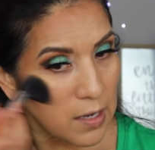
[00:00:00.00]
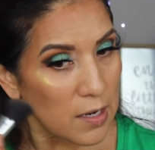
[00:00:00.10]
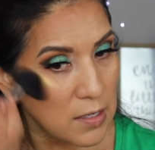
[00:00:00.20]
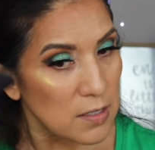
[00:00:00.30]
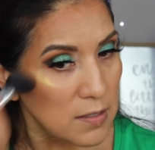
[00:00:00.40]

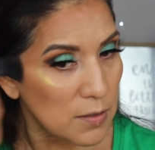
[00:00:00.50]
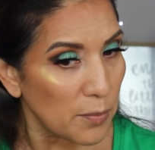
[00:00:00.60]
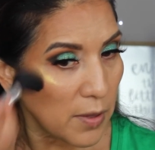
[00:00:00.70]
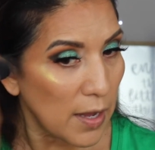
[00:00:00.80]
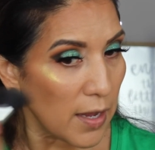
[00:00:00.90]
and just
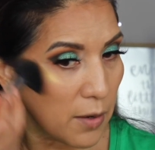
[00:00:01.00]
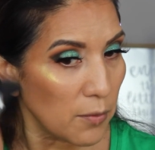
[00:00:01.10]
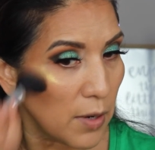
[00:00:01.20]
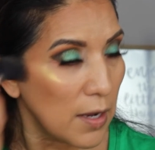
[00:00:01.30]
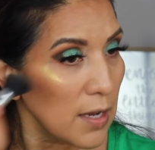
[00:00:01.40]
apply it
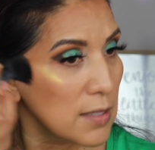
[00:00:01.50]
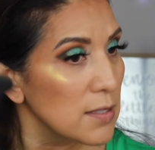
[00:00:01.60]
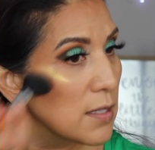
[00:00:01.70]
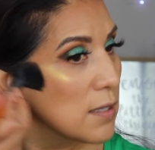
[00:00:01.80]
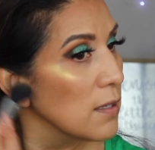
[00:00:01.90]
right